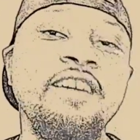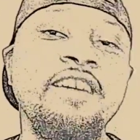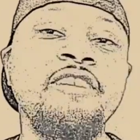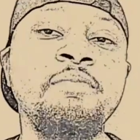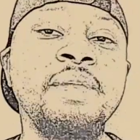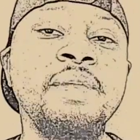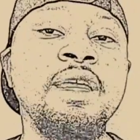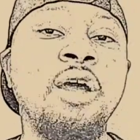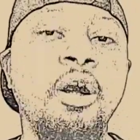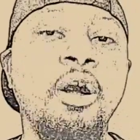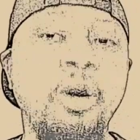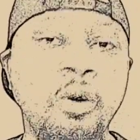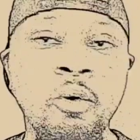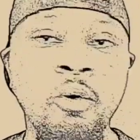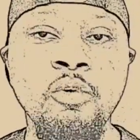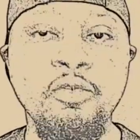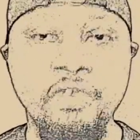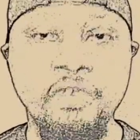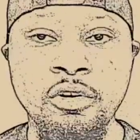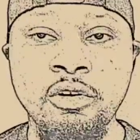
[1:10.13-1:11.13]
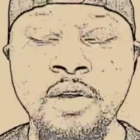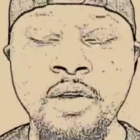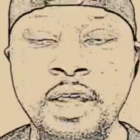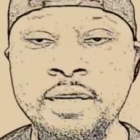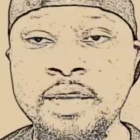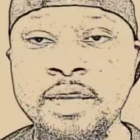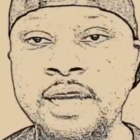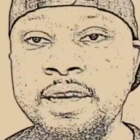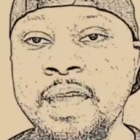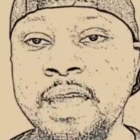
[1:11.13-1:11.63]
Give me the over.
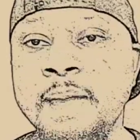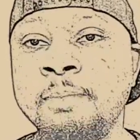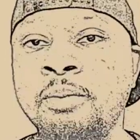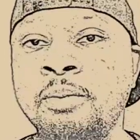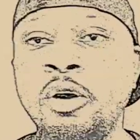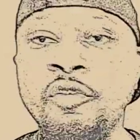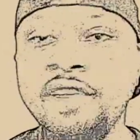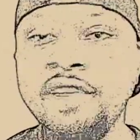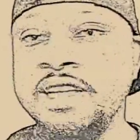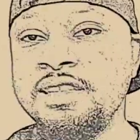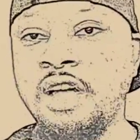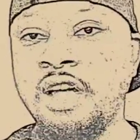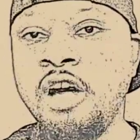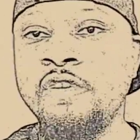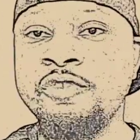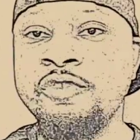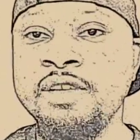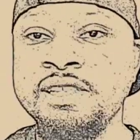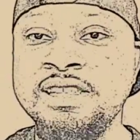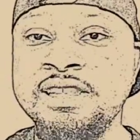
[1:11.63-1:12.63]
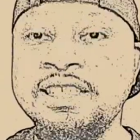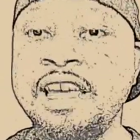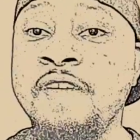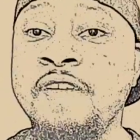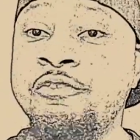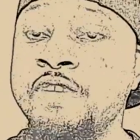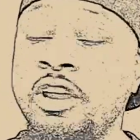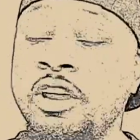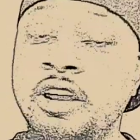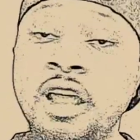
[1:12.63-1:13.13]
I think that both of these offenses
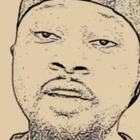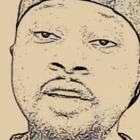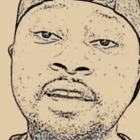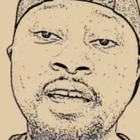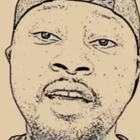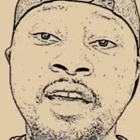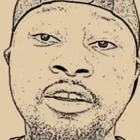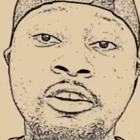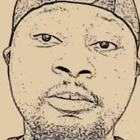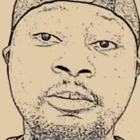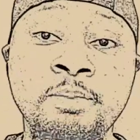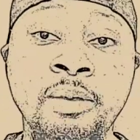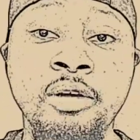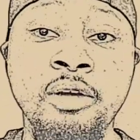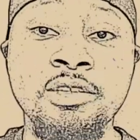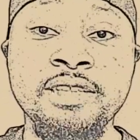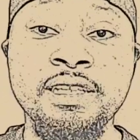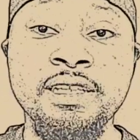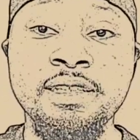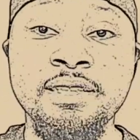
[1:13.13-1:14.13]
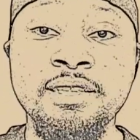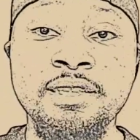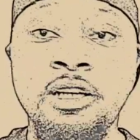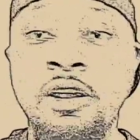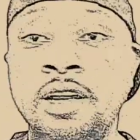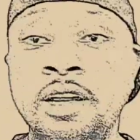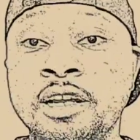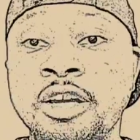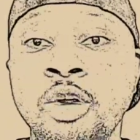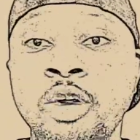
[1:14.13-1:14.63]
have figured out the other person's
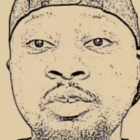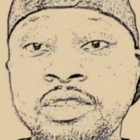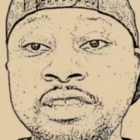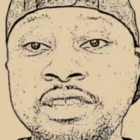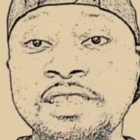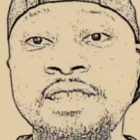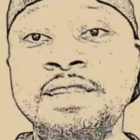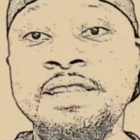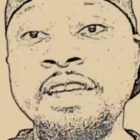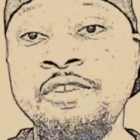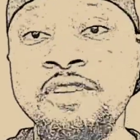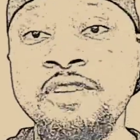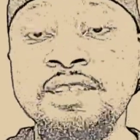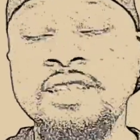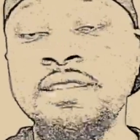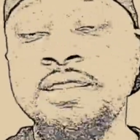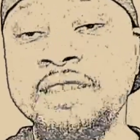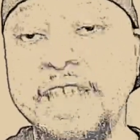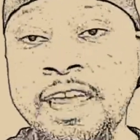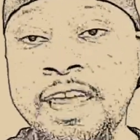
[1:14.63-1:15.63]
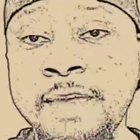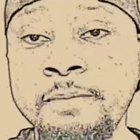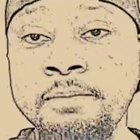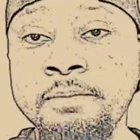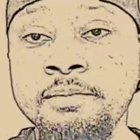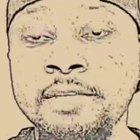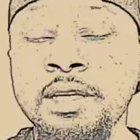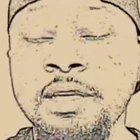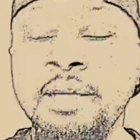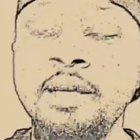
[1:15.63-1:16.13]
or other coaches' defensive
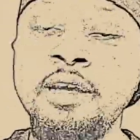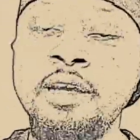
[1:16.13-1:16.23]
scheme.